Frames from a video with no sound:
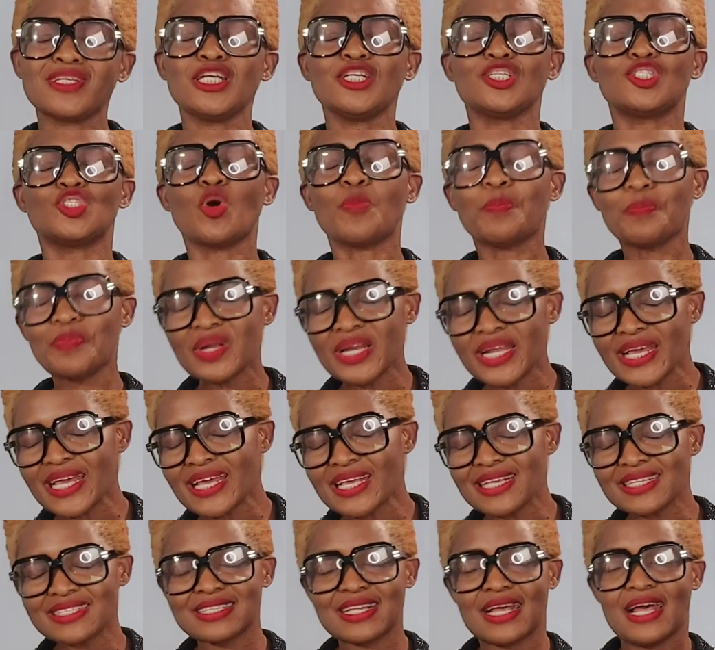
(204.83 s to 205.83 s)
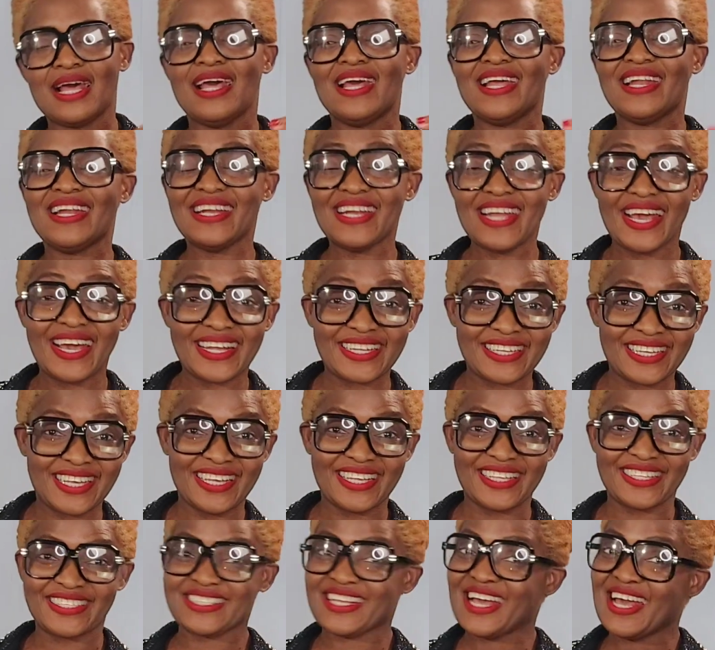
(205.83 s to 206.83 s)
So please,
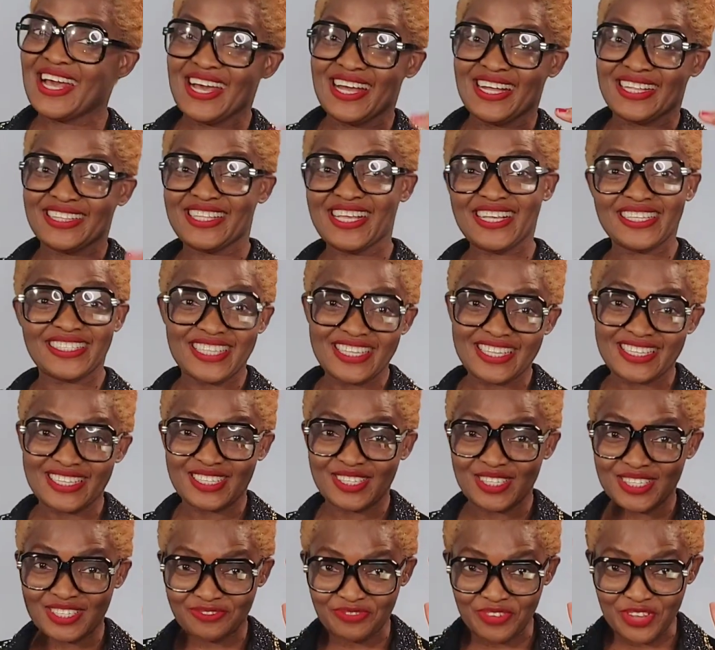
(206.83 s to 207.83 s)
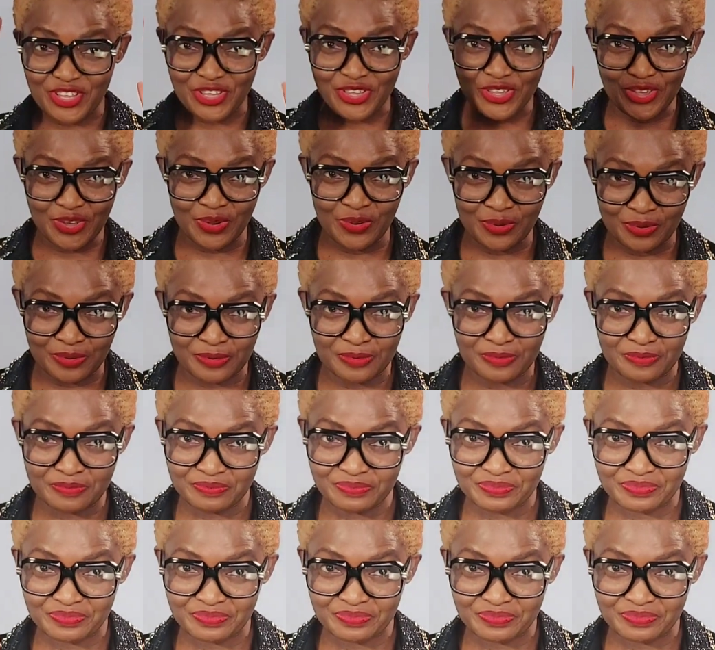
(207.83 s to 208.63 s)
ladies, this is for you.